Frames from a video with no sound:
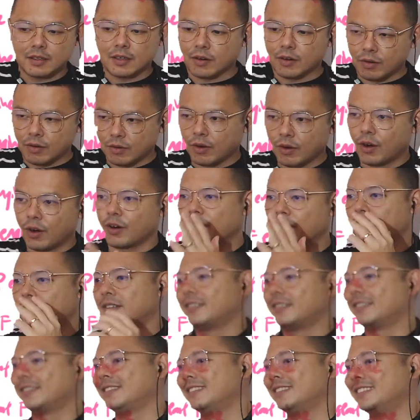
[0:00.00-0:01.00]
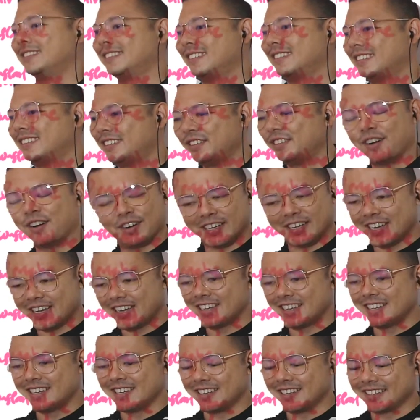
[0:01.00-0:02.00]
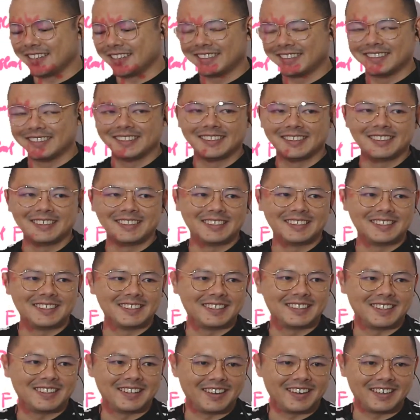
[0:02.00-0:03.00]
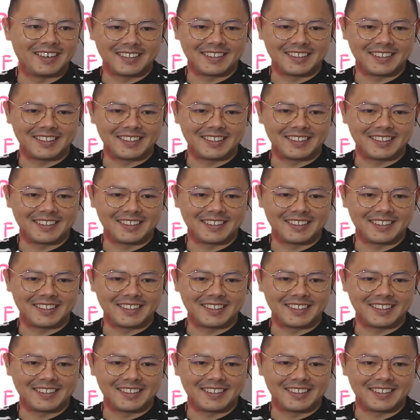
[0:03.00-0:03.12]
Wrong. Not KE, right?